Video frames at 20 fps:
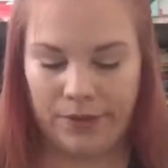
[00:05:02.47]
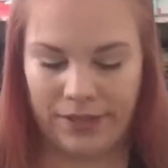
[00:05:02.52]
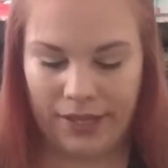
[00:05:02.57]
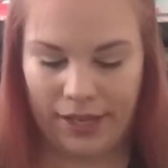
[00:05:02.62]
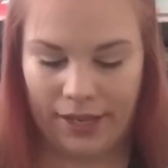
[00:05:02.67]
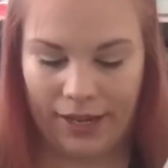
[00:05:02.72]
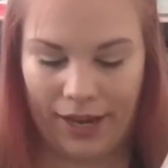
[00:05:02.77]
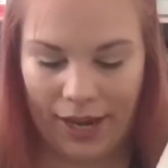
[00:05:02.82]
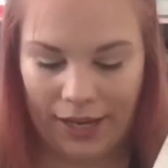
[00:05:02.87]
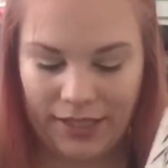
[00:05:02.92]
was
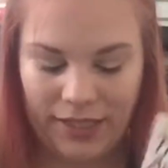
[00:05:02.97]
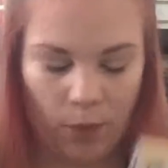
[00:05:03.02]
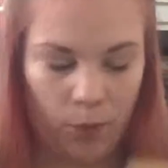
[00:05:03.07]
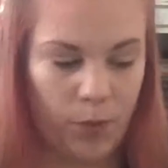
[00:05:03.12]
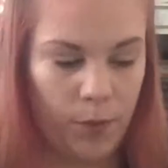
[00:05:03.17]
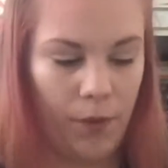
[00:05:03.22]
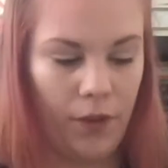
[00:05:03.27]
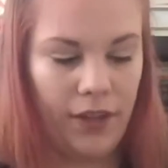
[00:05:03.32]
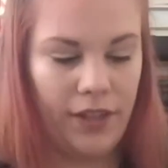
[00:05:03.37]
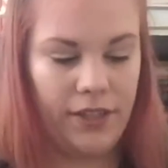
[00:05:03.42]
in
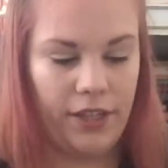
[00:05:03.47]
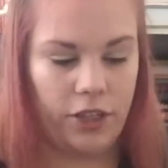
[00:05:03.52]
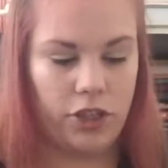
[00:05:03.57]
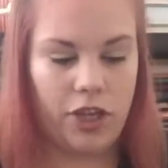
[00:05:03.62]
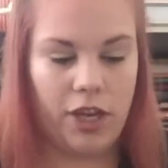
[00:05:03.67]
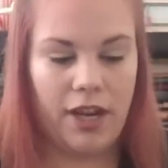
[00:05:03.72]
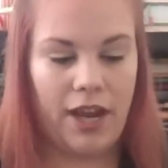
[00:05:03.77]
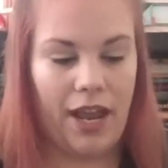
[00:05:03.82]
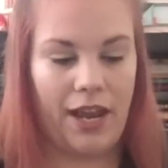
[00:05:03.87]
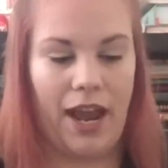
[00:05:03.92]
acceptable
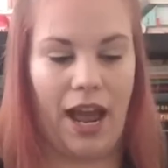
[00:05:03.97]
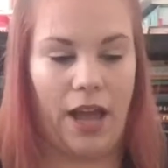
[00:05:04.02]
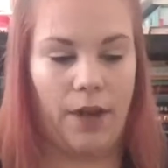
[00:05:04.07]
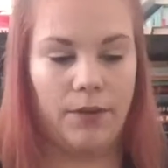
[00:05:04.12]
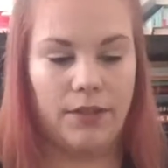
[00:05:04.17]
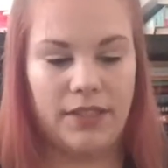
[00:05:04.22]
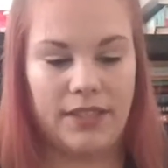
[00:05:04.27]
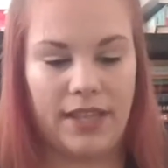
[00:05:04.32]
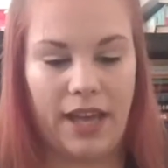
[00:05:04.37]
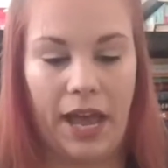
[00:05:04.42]
condition, and I
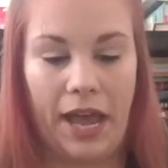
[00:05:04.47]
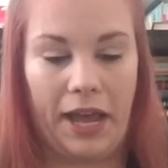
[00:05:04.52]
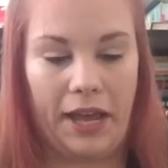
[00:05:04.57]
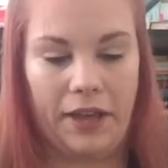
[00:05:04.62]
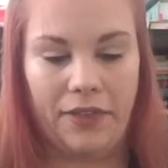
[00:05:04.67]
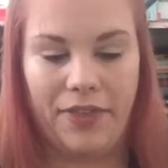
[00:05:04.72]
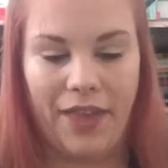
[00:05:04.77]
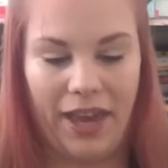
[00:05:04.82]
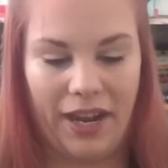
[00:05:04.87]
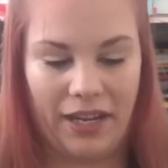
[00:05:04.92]
would
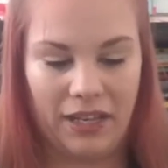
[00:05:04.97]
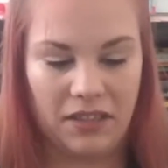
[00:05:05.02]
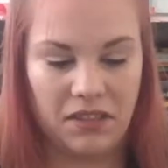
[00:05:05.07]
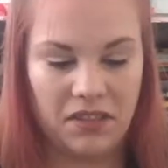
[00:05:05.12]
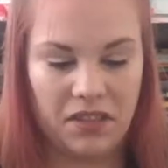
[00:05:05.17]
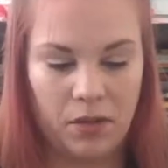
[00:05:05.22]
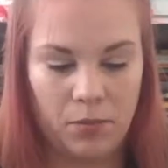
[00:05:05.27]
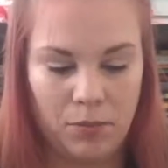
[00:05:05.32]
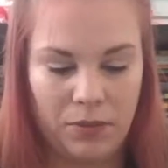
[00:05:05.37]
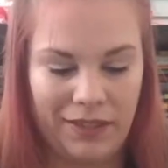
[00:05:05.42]
say that
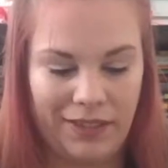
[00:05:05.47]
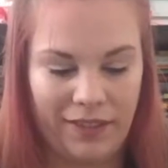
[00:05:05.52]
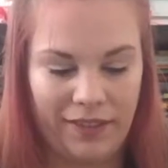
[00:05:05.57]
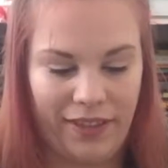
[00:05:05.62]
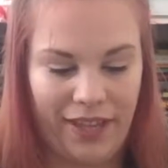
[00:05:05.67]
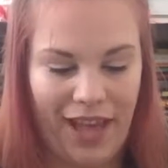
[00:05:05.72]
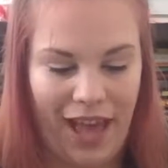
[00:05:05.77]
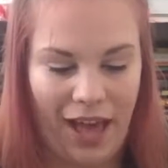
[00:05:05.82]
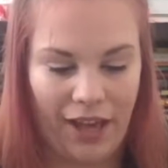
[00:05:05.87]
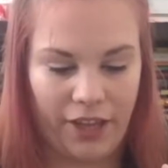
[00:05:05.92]
is
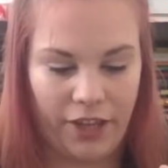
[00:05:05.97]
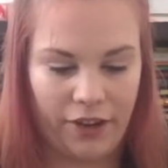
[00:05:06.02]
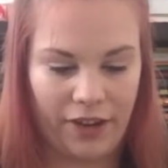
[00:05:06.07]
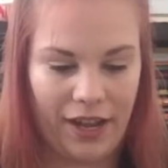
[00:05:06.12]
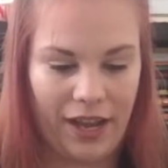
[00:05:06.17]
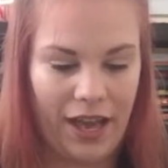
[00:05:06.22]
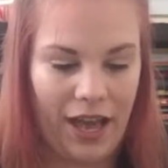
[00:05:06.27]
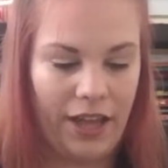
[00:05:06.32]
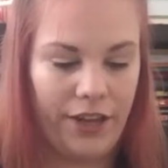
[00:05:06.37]
completely accurate.